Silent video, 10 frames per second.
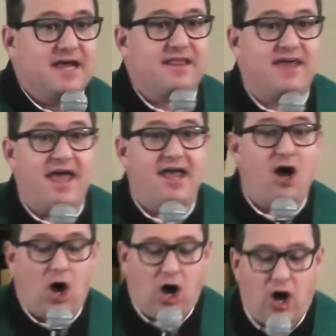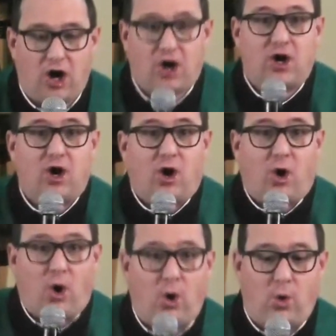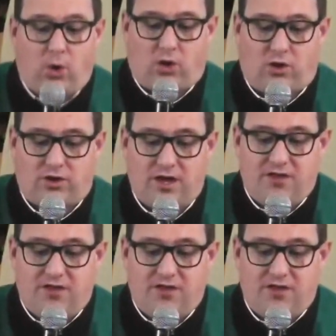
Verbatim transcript: They are whole,